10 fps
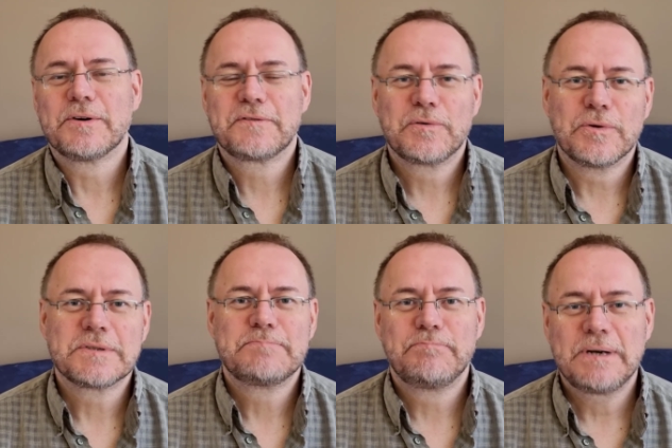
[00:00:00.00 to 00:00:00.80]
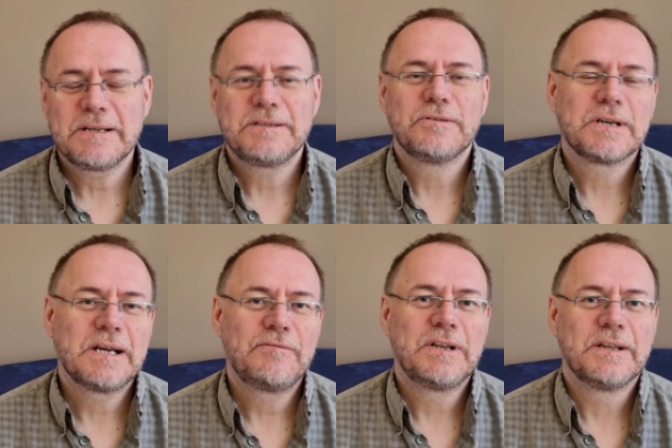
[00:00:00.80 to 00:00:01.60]
of course, but your
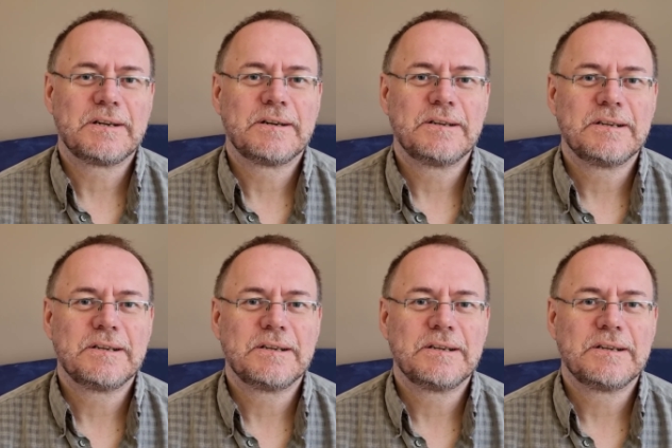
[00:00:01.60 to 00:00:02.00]
cover letter